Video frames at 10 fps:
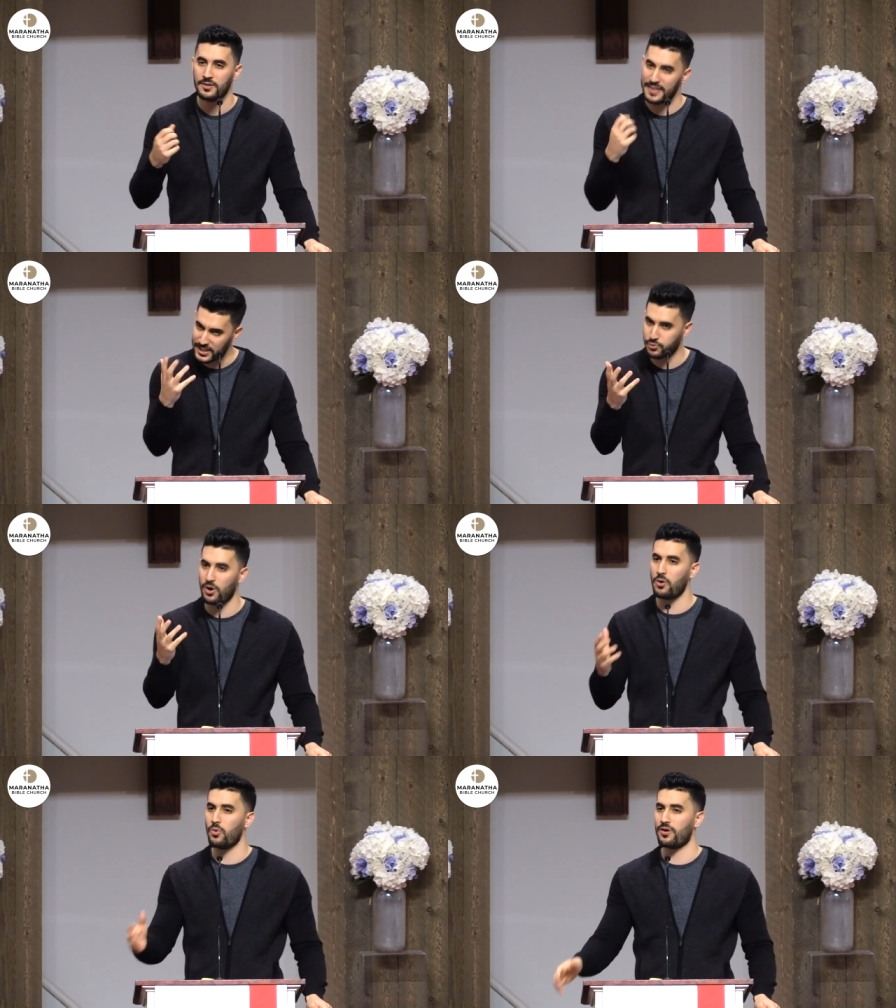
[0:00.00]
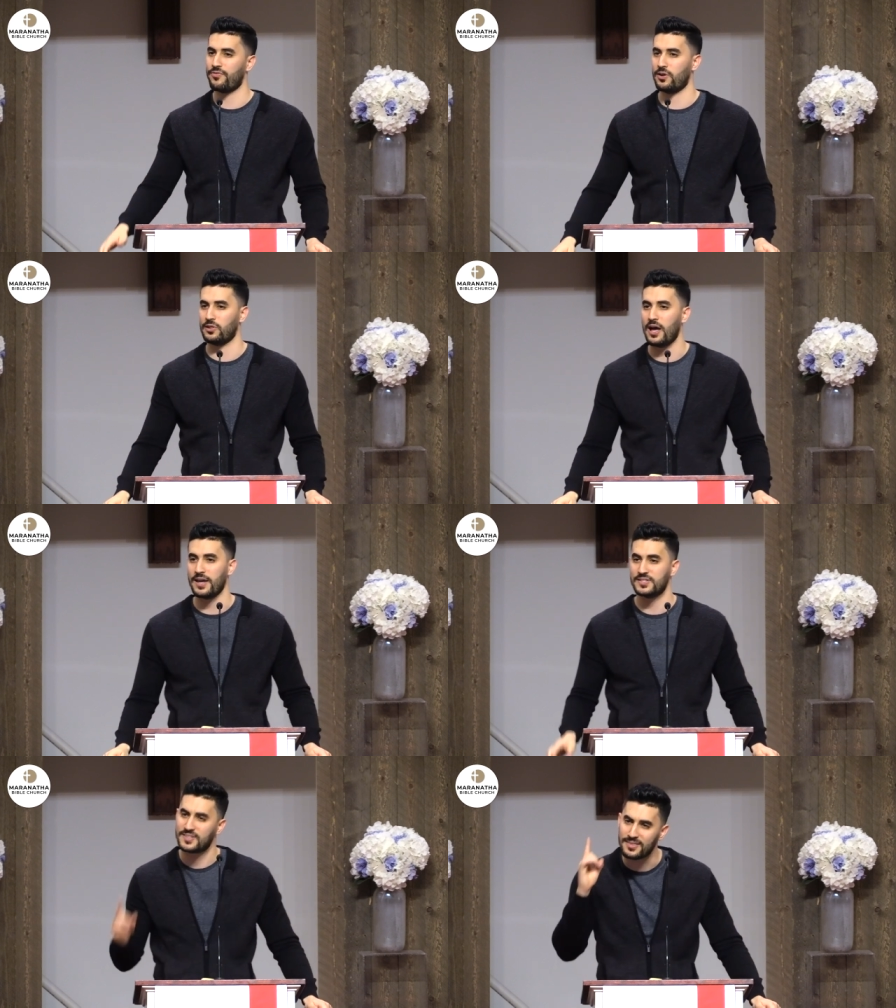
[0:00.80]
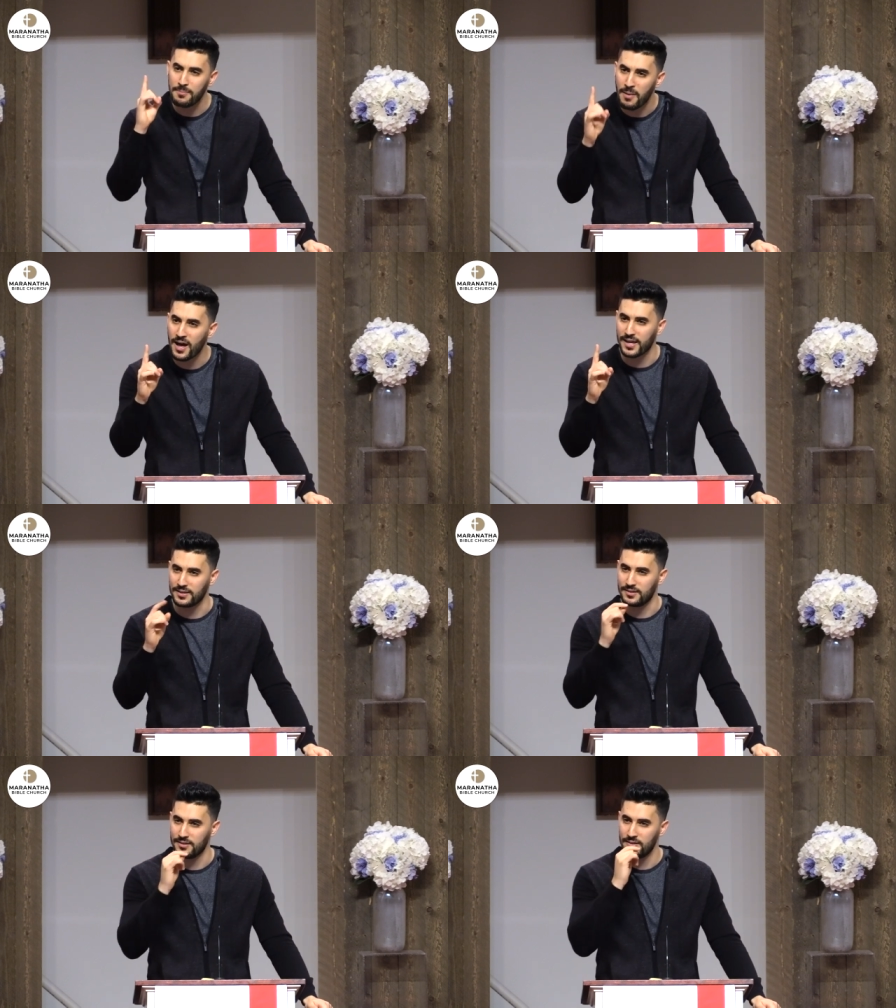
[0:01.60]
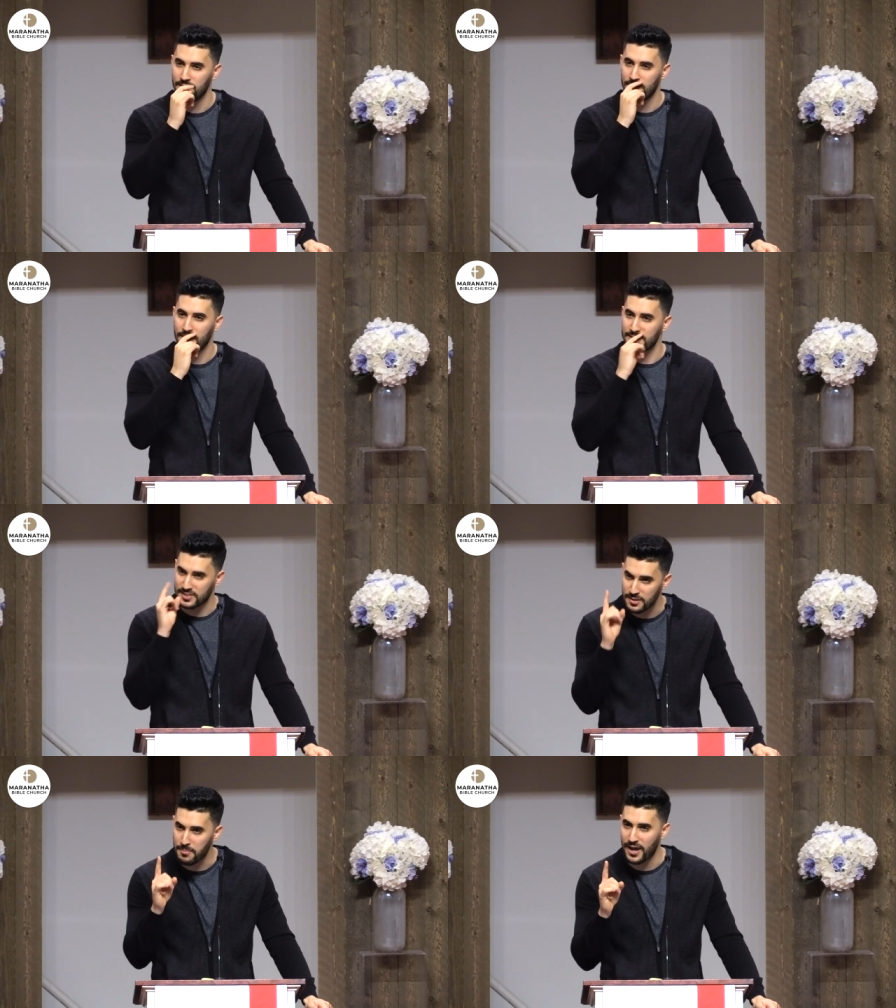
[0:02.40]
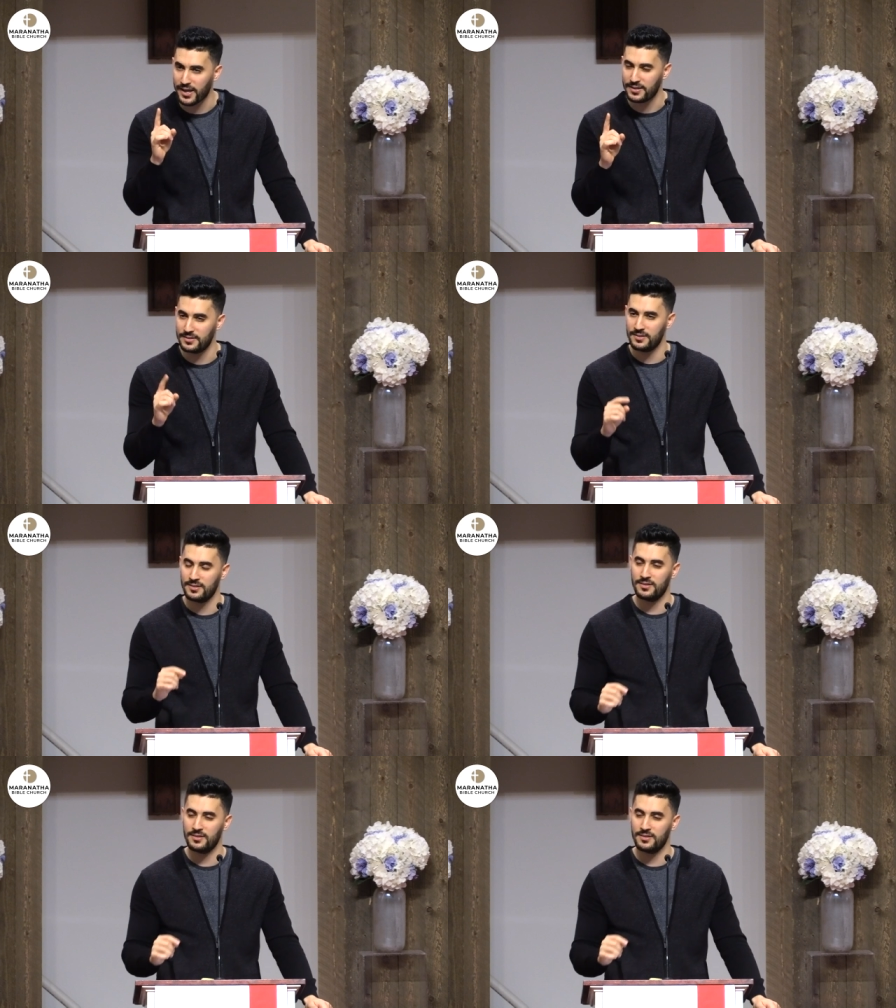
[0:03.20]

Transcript: That's where our warfare lies. It's in the mind. It's in the mind.